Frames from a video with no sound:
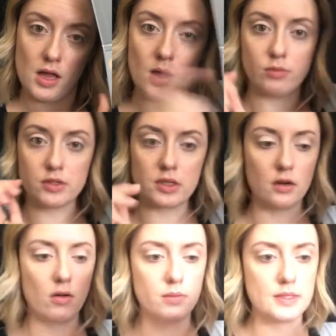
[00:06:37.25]
And we're just
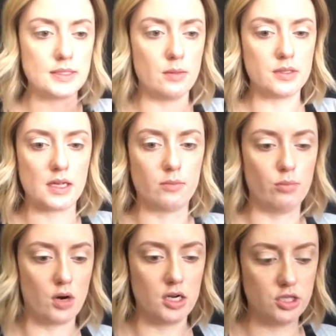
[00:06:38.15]
gonna go with the same exact
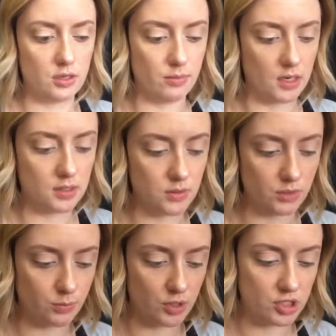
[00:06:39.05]
brush. I'm not gonna
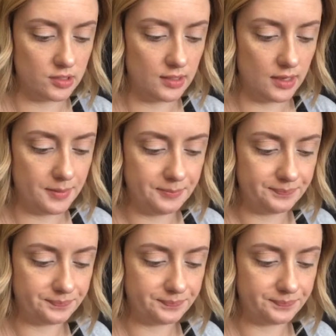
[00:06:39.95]
switch brushes yet.